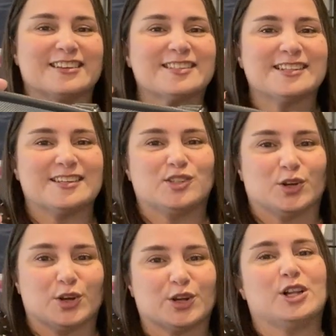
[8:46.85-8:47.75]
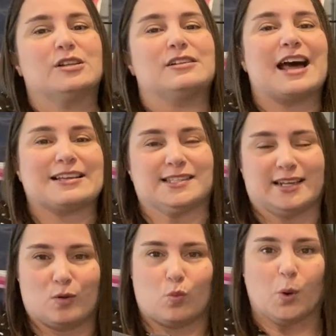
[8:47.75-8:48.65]
This is your
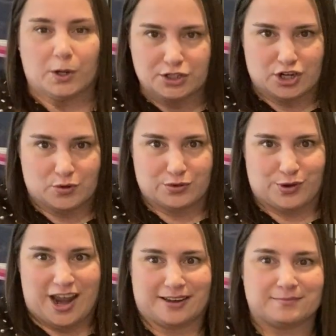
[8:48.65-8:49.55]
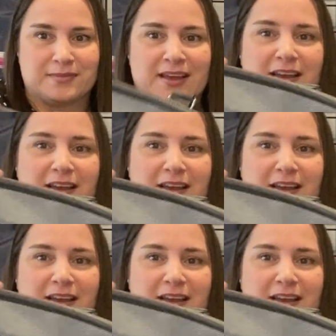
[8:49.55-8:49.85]
classic work tote, right?